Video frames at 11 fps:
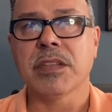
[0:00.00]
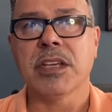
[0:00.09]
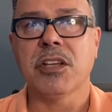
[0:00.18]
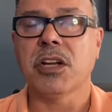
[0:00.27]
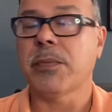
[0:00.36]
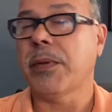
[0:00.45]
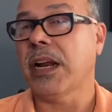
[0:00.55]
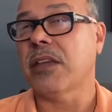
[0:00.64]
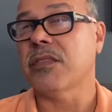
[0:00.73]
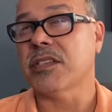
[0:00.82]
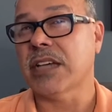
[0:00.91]
depending
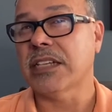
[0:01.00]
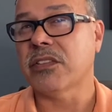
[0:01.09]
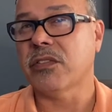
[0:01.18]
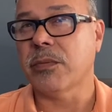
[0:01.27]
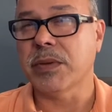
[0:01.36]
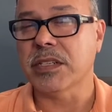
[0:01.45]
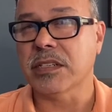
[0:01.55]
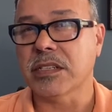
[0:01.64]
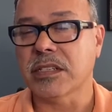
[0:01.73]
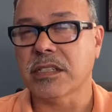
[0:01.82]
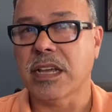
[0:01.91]
on the size of their
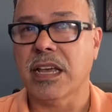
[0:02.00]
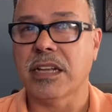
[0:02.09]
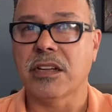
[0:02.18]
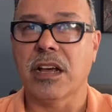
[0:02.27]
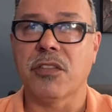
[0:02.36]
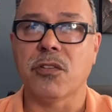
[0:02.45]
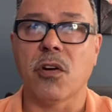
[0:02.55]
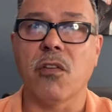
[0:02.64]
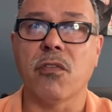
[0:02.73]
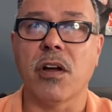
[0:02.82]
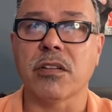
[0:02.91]
business and their
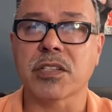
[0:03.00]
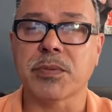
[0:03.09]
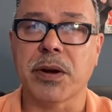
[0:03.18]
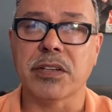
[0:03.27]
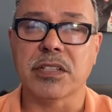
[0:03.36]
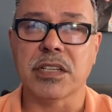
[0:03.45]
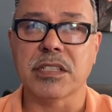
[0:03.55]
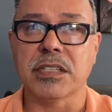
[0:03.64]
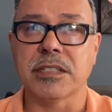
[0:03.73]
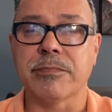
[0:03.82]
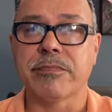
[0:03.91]
overall experiences,
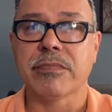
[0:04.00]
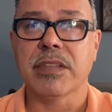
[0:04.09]
and